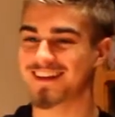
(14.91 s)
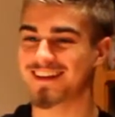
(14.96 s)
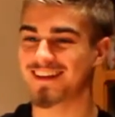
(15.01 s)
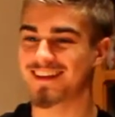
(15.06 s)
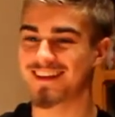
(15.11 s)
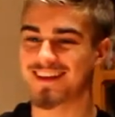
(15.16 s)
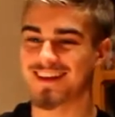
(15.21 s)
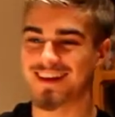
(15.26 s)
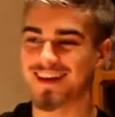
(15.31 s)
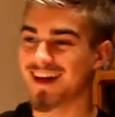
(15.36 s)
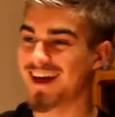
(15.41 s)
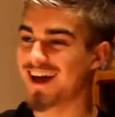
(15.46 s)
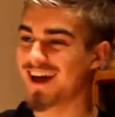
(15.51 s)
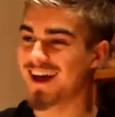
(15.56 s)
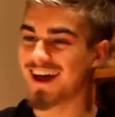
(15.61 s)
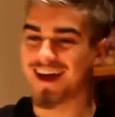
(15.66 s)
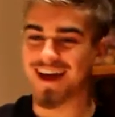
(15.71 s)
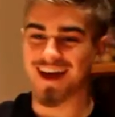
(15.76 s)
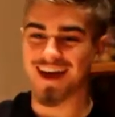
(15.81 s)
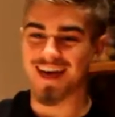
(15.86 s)
the game of
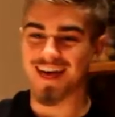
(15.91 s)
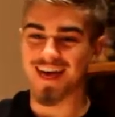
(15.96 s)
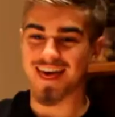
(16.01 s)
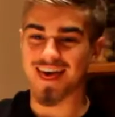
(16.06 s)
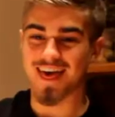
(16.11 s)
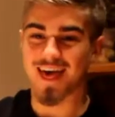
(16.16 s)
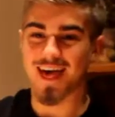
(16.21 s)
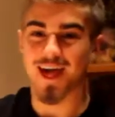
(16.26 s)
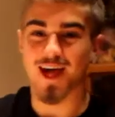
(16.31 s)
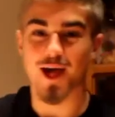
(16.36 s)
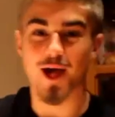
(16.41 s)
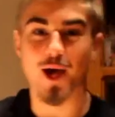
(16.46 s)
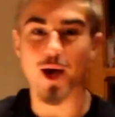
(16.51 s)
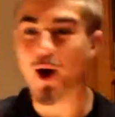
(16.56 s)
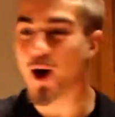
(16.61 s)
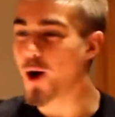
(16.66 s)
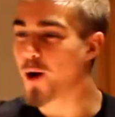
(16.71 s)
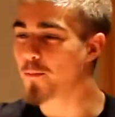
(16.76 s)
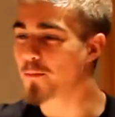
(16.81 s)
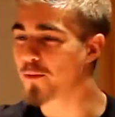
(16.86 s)
world domination? Oh
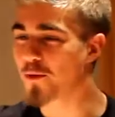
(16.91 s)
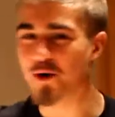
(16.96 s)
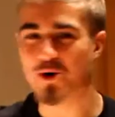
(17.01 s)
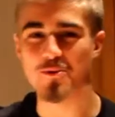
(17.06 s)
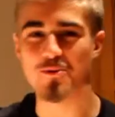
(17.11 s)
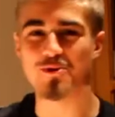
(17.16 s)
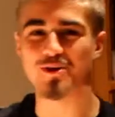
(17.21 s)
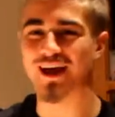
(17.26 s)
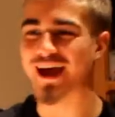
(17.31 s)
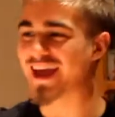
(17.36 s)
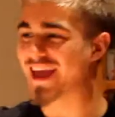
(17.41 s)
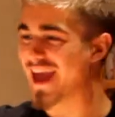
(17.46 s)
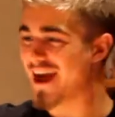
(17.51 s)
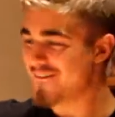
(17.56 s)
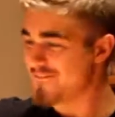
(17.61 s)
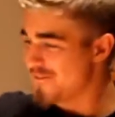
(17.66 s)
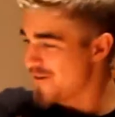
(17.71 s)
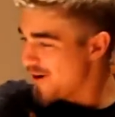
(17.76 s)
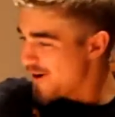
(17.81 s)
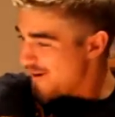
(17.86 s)
boy, would I
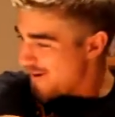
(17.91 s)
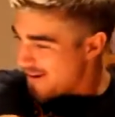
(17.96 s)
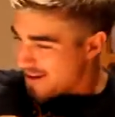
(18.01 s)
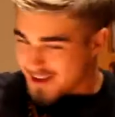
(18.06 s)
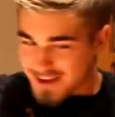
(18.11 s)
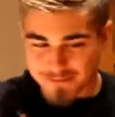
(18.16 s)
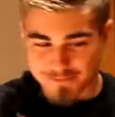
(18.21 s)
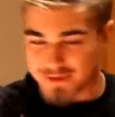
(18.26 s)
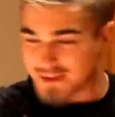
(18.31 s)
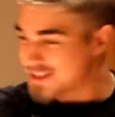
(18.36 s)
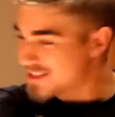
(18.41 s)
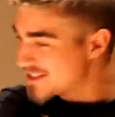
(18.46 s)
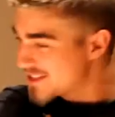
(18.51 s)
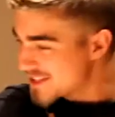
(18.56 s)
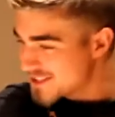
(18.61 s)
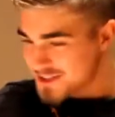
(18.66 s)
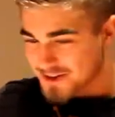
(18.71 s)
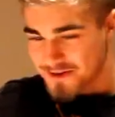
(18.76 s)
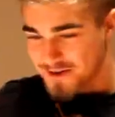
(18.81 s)
ever! Beats this